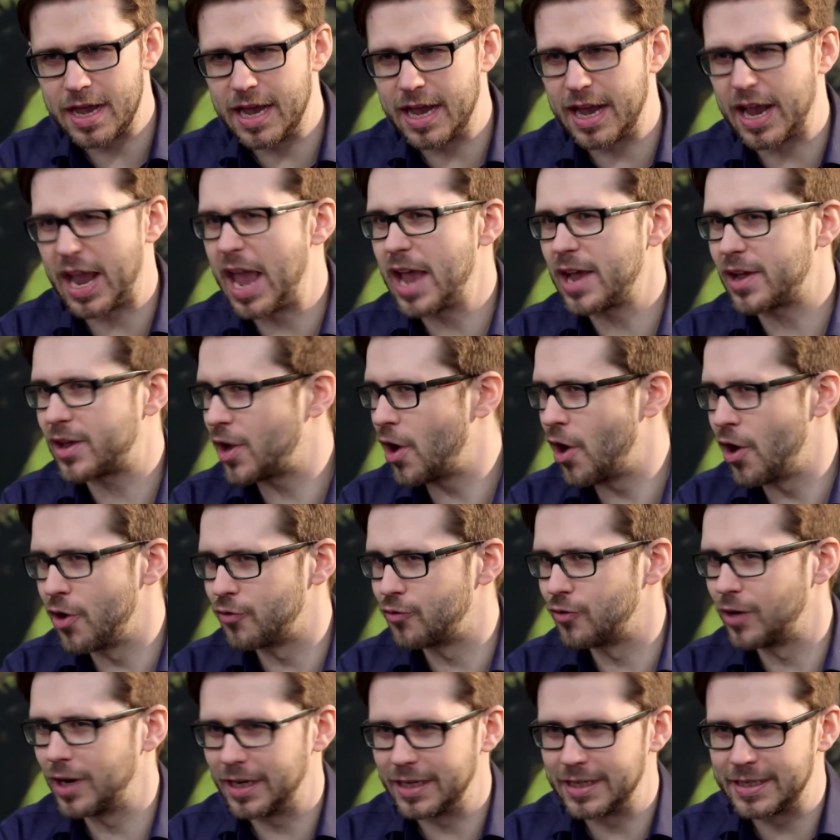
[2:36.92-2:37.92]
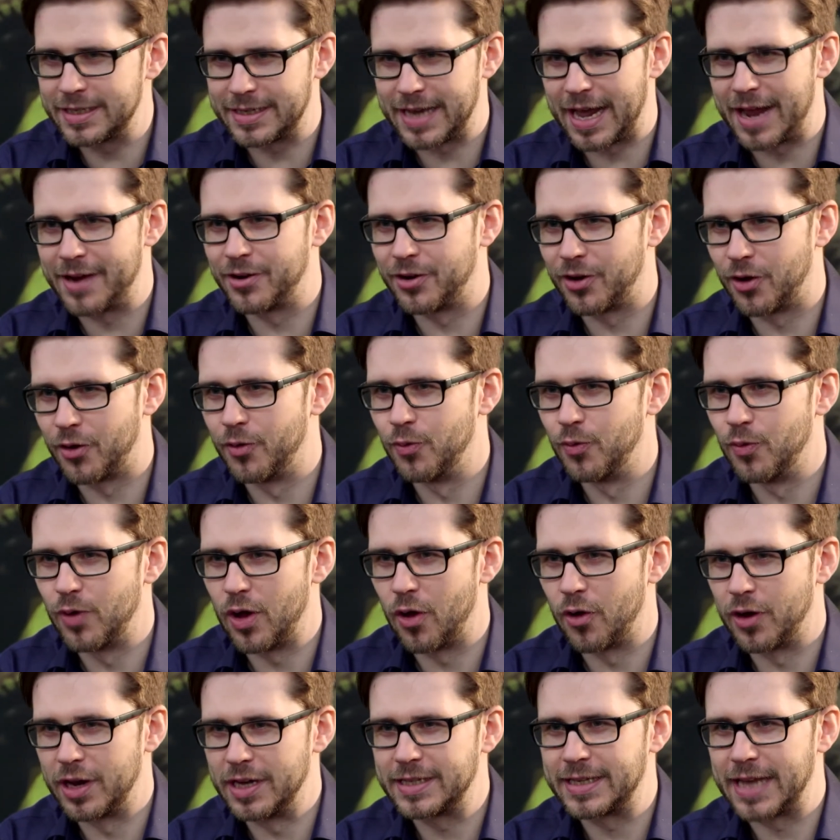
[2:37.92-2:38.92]
it can't really stand on
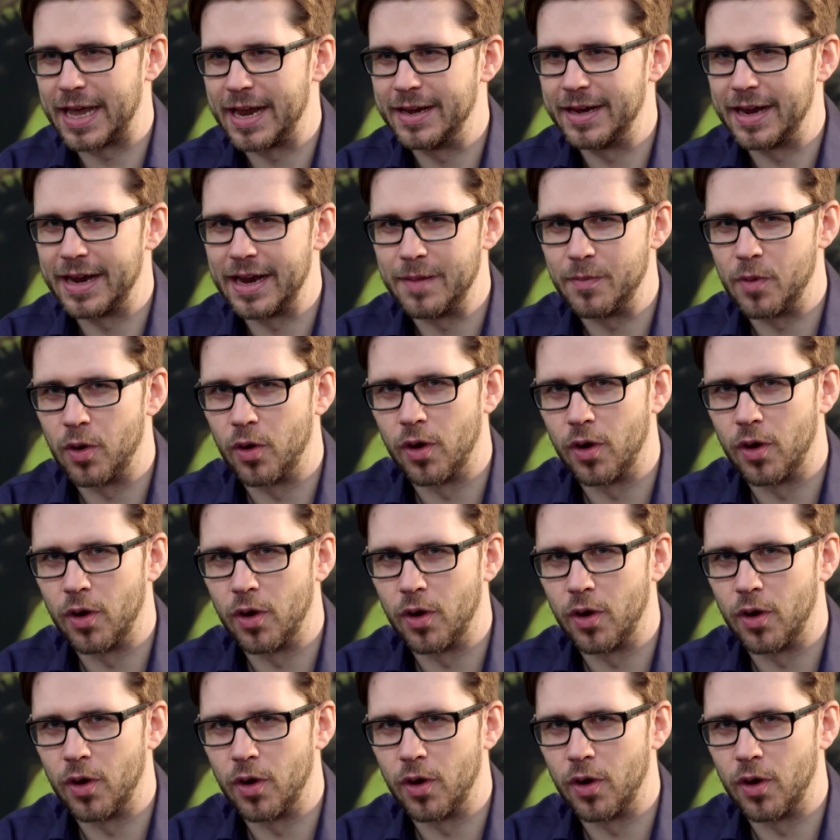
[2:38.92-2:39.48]
its end anymore.